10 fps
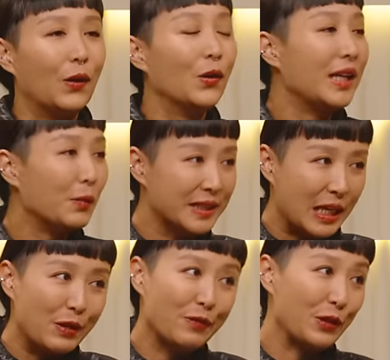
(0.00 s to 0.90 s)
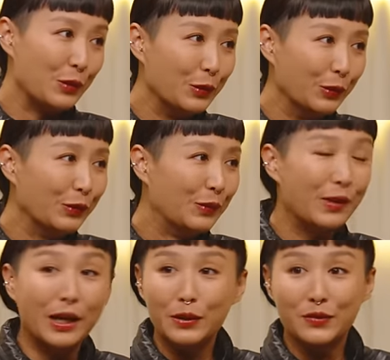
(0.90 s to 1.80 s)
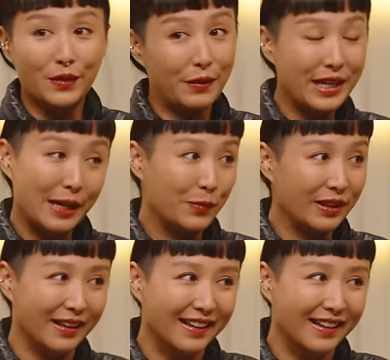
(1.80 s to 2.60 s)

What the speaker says: Oh, that was scary for you, but I was very happy.